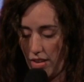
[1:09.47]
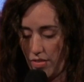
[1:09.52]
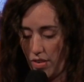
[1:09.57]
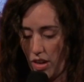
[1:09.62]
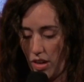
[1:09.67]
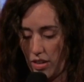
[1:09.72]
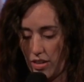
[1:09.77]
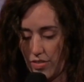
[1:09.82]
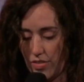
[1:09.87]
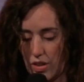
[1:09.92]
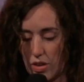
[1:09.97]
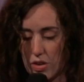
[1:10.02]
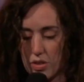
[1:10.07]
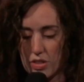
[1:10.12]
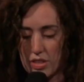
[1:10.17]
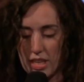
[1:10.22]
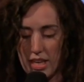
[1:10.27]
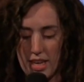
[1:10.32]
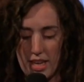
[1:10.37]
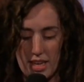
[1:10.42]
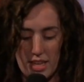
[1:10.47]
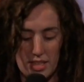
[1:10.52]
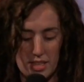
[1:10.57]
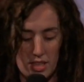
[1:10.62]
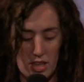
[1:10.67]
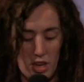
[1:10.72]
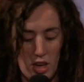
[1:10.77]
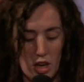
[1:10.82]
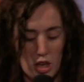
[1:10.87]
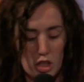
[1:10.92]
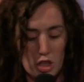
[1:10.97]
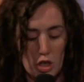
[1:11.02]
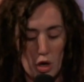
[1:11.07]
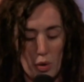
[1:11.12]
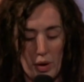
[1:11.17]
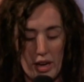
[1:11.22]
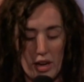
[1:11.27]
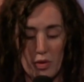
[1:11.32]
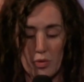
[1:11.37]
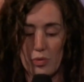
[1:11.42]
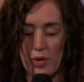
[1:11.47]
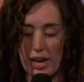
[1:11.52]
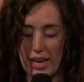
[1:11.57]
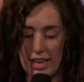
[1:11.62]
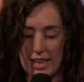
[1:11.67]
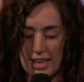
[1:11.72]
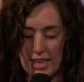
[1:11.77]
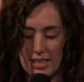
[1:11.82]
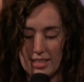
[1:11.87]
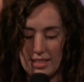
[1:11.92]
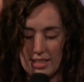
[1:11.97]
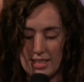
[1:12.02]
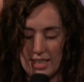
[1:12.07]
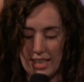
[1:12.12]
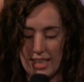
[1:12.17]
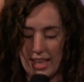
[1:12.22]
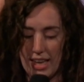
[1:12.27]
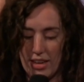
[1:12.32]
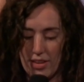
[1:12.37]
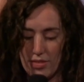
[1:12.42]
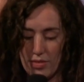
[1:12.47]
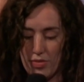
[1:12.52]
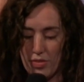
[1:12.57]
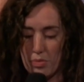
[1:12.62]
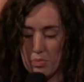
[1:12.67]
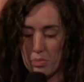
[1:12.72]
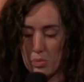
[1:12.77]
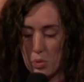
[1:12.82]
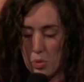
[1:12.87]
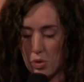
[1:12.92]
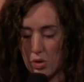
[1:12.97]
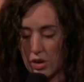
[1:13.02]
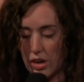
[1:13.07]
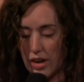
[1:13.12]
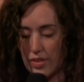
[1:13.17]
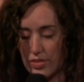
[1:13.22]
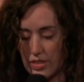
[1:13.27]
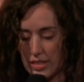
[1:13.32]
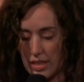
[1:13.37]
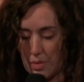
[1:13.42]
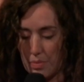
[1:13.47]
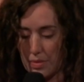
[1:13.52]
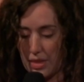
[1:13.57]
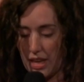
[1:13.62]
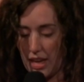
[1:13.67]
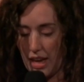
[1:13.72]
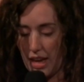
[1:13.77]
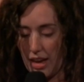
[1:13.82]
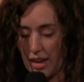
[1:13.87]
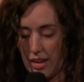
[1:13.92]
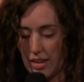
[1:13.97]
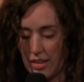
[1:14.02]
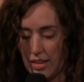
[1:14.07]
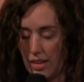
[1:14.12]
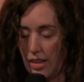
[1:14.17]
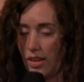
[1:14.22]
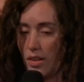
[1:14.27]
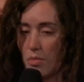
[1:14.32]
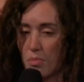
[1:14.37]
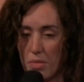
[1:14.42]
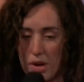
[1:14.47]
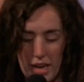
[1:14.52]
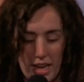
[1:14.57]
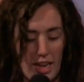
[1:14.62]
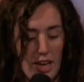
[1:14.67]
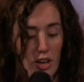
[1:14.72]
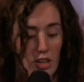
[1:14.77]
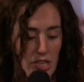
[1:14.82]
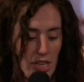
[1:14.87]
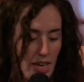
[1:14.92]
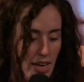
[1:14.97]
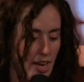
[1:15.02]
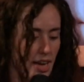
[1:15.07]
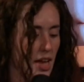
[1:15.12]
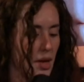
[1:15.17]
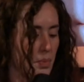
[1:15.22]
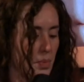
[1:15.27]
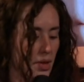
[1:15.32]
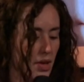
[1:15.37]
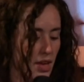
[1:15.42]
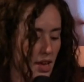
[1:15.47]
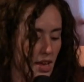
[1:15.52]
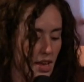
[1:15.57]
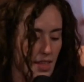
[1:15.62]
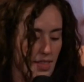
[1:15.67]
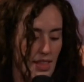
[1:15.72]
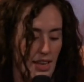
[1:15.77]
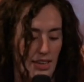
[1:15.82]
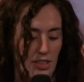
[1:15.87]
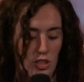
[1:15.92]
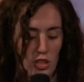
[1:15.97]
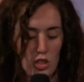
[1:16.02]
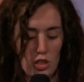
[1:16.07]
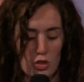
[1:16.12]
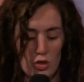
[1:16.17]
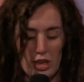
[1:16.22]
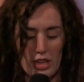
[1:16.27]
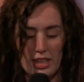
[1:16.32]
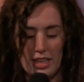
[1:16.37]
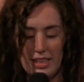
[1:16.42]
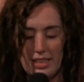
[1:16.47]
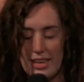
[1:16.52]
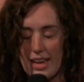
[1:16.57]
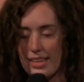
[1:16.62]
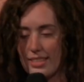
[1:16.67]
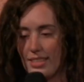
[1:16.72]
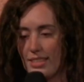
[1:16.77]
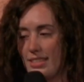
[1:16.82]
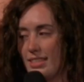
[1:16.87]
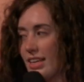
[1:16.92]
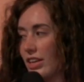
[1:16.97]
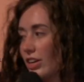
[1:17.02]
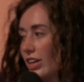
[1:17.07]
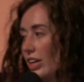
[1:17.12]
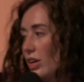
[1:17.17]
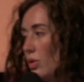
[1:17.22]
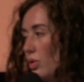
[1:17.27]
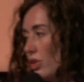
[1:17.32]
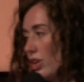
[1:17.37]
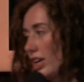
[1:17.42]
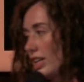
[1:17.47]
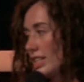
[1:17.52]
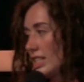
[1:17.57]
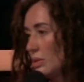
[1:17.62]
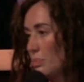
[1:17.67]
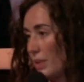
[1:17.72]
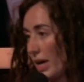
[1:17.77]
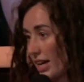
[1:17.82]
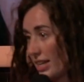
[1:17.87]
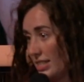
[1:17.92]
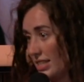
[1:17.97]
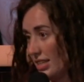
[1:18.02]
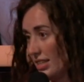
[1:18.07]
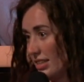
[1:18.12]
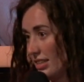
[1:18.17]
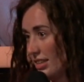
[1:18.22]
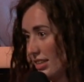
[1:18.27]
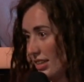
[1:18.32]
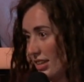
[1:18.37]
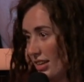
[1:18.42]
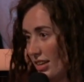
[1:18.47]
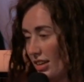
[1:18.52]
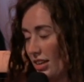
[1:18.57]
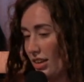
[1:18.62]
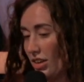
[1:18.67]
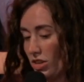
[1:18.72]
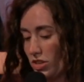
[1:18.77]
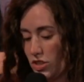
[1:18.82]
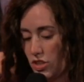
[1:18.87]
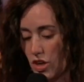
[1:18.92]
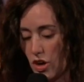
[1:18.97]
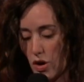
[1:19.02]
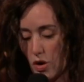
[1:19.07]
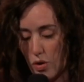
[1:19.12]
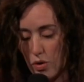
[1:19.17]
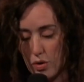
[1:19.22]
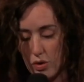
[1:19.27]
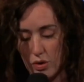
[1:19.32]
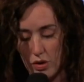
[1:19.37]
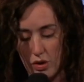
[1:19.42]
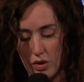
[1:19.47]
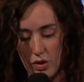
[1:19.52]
all of those, is showing a readiness to give more of something, money or time, than is strictly necessary or expected. So,